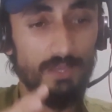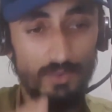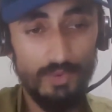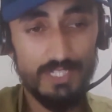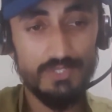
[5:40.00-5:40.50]
The
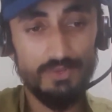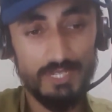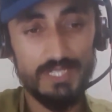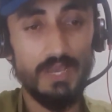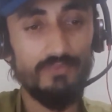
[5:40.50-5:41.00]
quest
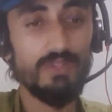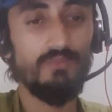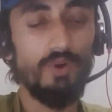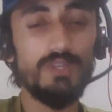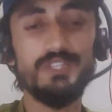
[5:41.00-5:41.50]
to decipher
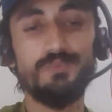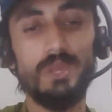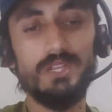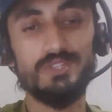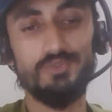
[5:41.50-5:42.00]
the
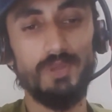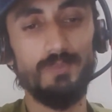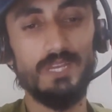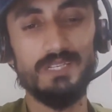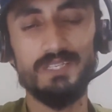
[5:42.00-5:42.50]
Voynich
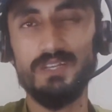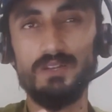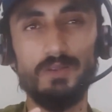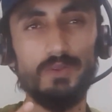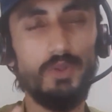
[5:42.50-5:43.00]
manuscript has
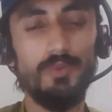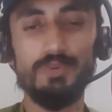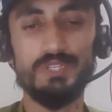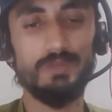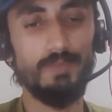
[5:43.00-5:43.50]

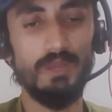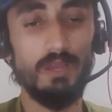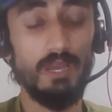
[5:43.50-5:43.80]
numerous